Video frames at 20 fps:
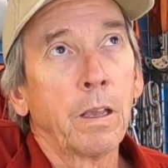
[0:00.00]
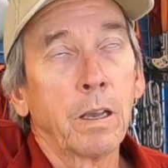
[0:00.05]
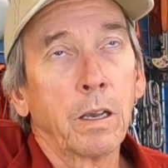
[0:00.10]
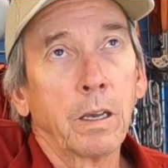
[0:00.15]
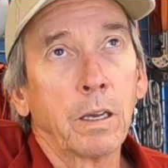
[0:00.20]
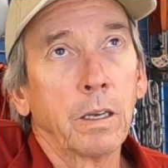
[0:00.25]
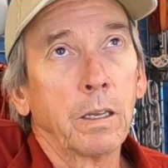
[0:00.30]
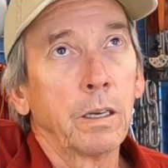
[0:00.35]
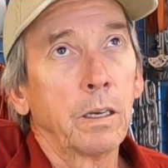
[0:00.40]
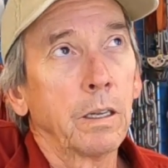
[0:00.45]

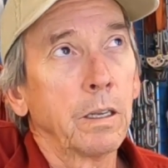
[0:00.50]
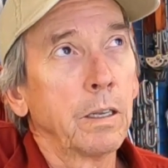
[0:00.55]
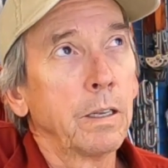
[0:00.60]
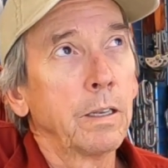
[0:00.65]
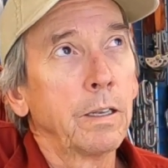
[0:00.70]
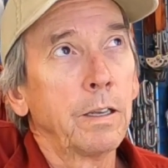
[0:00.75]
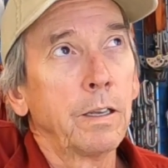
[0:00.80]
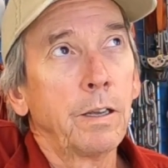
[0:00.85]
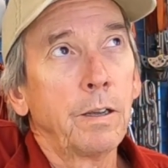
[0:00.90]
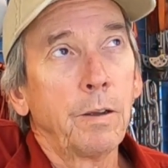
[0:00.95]
And
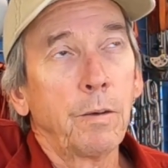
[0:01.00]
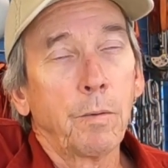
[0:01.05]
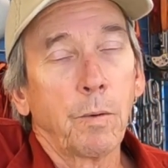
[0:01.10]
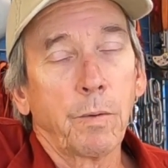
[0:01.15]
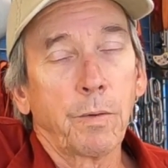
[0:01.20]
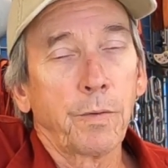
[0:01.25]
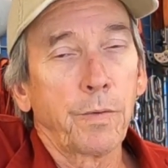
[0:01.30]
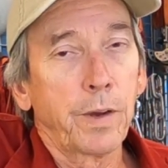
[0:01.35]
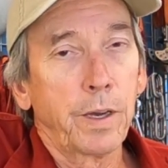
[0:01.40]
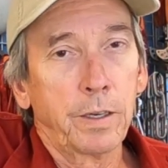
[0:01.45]

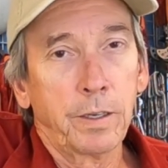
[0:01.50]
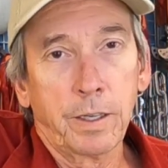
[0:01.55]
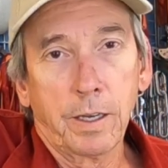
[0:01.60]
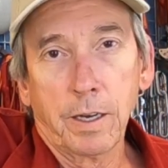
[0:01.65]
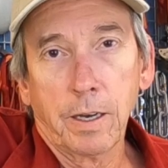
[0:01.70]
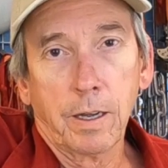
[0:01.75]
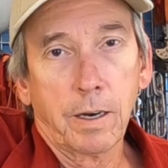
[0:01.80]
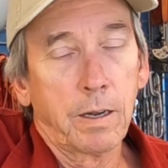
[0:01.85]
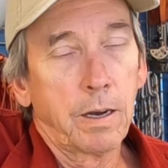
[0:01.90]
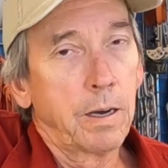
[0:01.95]
when we finally
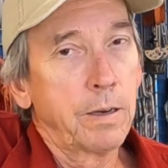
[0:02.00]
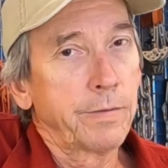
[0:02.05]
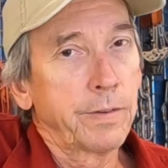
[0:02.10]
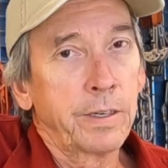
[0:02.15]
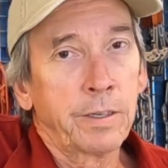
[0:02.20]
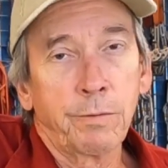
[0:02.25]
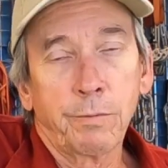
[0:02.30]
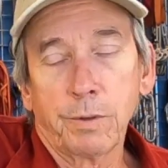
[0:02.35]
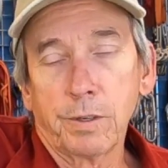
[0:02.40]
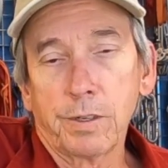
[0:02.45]
got off,
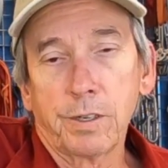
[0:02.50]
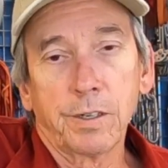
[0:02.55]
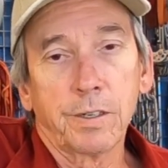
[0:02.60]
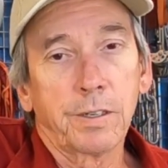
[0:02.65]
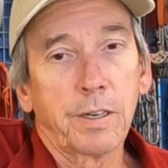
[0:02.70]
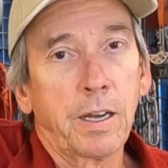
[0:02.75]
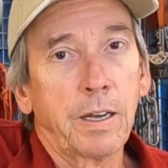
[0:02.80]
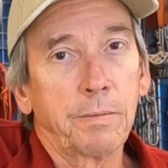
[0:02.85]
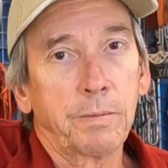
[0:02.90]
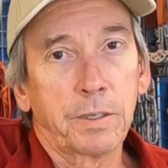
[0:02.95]
I was
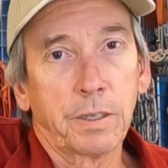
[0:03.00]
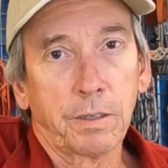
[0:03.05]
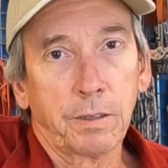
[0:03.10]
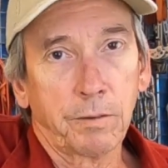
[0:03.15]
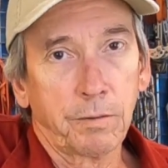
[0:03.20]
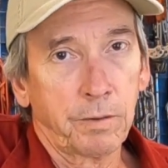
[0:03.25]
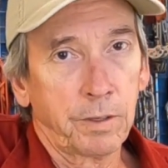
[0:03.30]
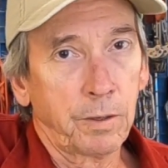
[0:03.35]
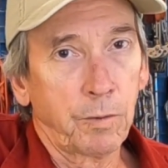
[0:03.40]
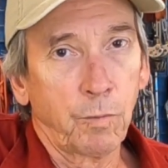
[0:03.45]
just
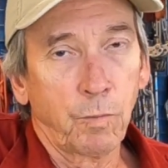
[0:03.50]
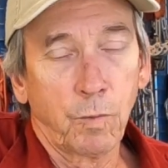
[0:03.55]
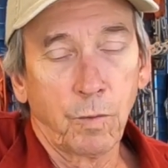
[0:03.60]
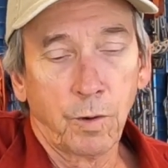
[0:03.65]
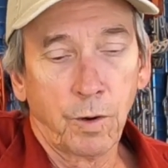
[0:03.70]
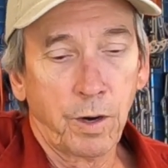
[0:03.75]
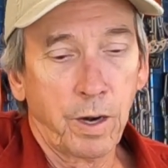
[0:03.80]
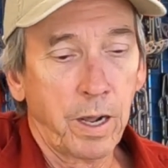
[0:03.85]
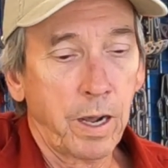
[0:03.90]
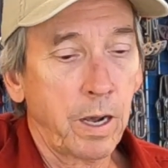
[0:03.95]
absolutely
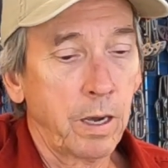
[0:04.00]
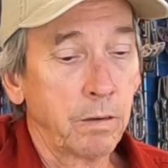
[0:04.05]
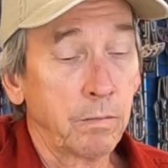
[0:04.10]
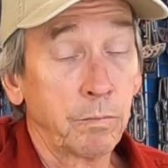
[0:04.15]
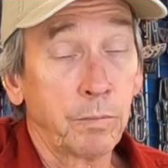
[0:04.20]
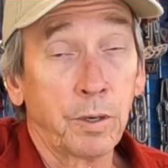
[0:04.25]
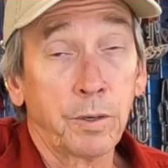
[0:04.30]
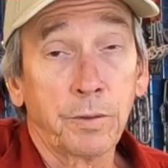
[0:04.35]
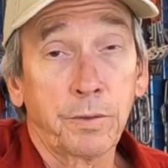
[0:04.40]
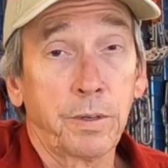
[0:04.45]
worn
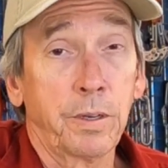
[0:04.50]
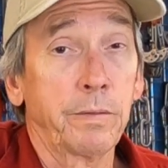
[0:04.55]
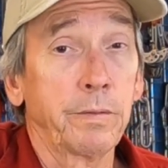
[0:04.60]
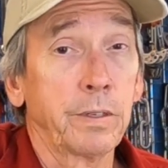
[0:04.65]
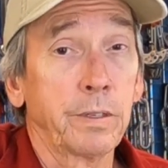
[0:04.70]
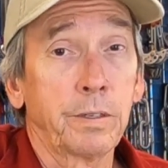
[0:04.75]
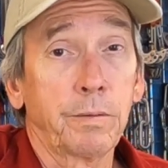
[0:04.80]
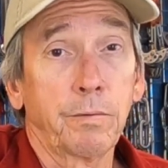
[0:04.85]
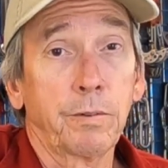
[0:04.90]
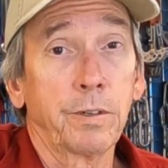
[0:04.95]
out. Both of
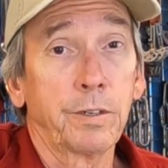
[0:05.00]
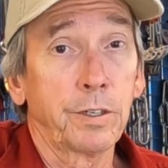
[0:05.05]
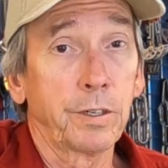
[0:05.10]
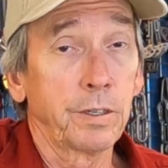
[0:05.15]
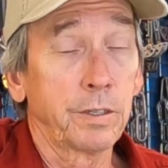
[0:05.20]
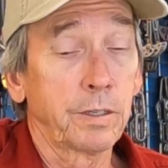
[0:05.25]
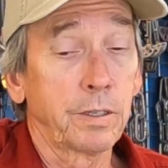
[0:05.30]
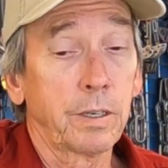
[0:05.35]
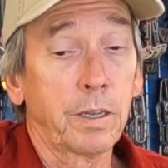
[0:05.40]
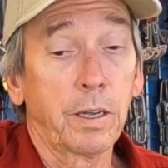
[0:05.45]
us were
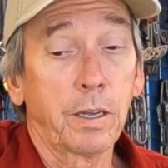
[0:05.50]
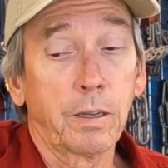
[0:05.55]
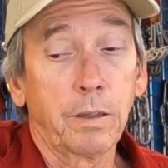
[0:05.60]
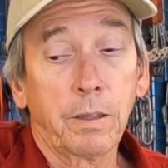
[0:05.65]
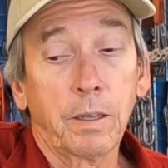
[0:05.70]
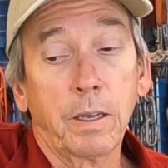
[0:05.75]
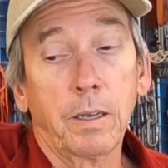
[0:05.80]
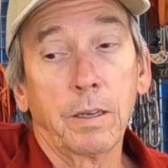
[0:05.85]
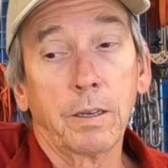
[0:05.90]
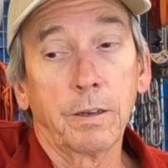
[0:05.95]
just like,
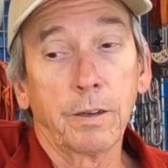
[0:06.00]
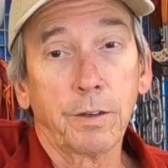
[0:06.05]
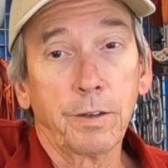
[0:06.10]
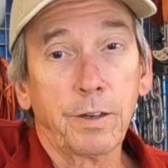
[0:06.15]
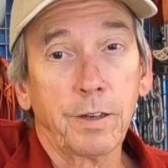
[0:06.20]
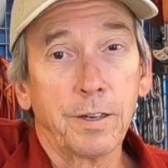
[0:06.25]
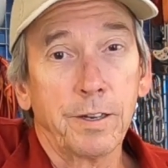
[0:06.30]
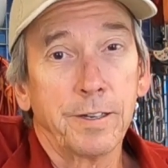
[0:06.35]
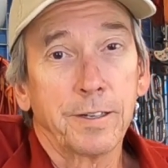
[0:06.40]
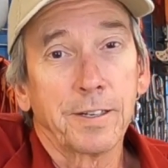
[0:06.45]
thank
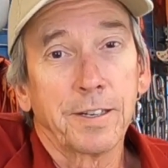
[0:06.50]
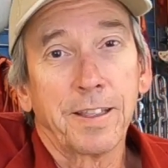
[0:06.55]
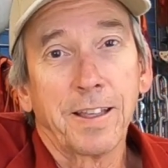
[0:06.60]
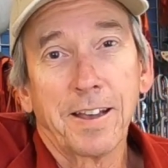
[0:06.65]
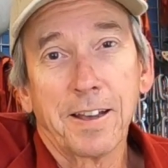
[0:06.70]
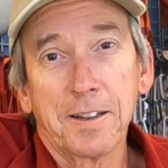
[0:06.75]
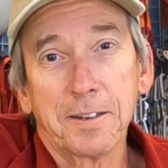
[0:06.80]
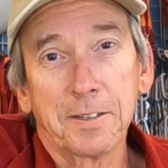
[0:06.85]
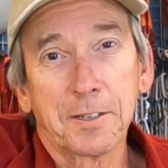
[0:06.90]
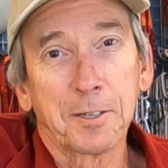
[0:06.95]
goodness
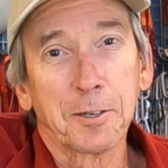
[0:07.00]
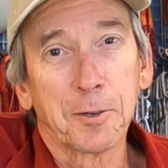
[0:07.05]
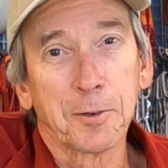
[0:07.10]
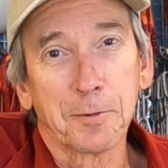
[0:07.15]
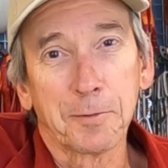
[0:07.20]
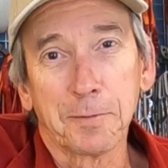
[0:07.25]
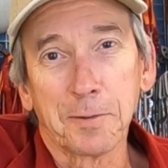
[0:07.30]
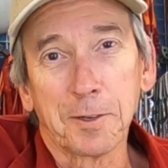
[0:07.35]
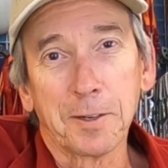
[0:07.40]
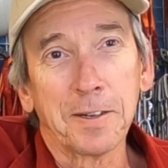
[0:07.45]
that's
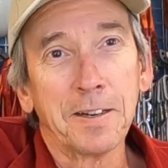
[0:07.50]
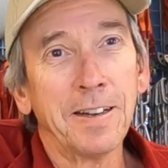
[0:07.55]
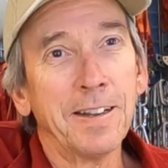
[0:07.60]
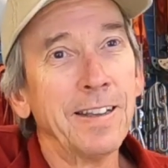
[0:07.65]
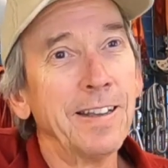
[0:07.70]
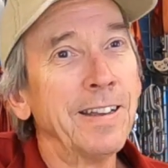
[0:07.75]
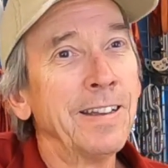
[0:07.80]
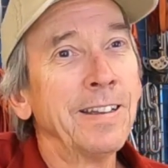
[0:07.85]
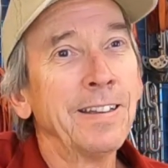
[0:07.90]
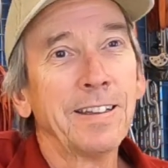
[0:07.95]
over.
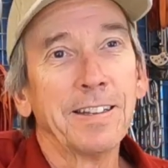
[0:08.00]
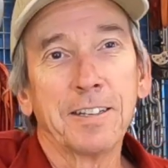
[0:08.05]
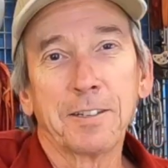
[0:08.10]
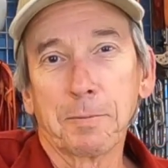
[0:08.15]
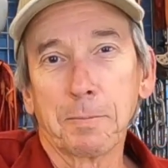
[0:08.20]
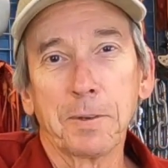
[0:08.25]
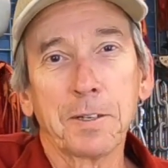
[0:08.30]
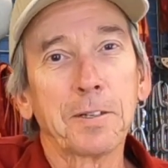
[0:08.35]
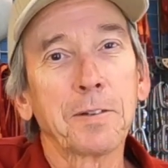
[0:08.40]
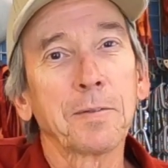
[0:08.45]

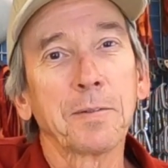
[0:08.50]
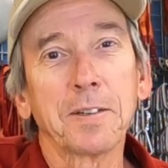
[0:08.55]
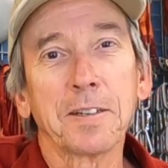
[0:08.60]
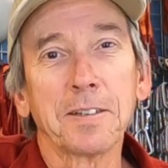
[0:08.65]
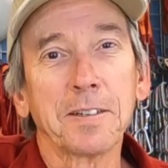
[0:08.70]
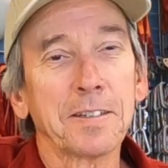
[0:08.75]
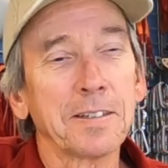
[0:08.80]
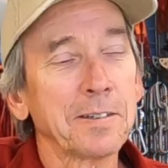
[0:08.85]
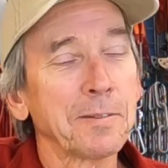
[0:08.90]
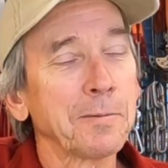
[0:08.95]
As much
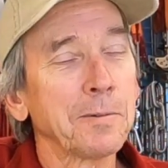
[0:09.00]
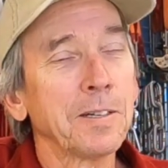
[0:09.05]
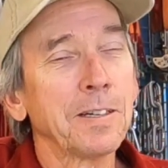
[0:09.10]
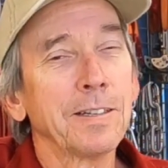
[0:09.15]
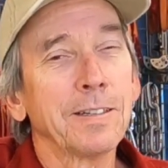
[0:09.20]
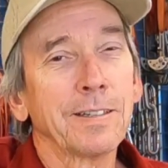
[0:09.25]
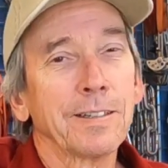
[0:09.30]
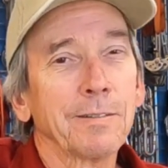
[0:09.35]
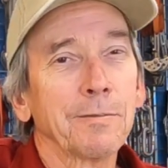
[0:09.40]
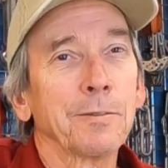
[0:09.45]
fun as
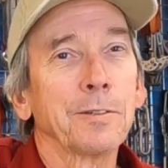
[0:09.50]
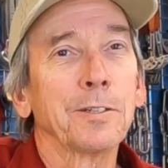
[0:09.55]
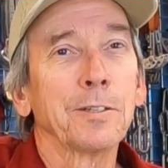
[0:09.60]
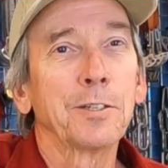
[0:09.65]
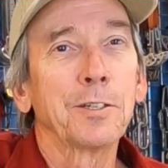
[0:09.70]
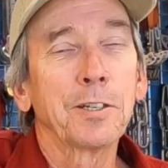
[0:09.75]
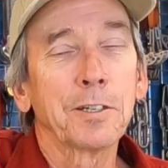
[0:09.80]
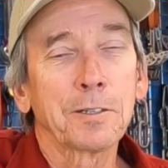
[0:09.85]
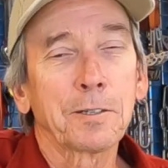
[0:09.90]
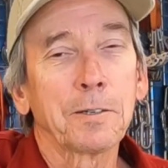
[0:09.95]
it
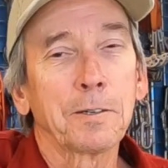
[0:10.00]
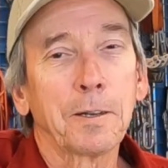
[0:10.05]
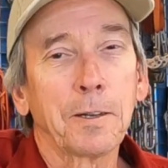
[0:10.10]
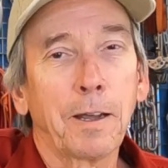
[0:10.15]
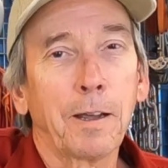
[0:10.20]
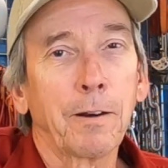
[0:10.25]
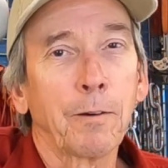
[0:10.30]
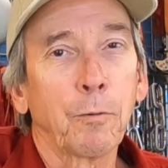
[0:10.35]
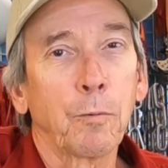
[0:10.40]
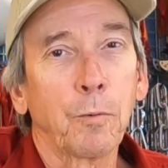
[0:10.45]
was just a
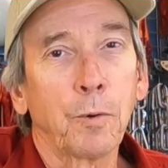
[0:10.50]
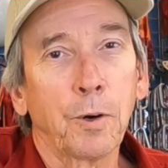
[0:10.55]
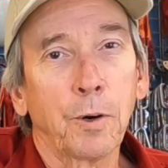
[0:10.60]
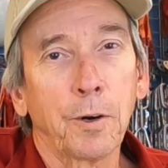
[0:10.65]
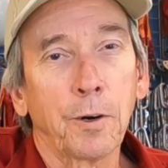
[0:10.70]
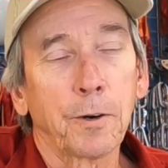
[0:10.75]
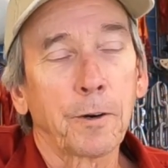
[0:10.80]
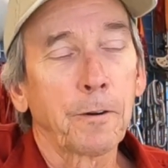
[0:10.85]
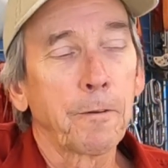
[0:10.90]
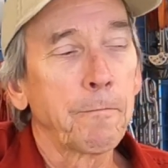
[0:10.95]
lot of
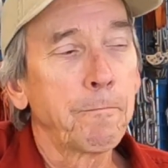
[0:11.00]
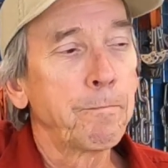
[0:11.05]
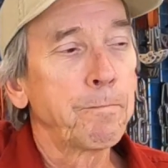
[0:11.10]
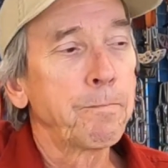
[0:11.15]
work.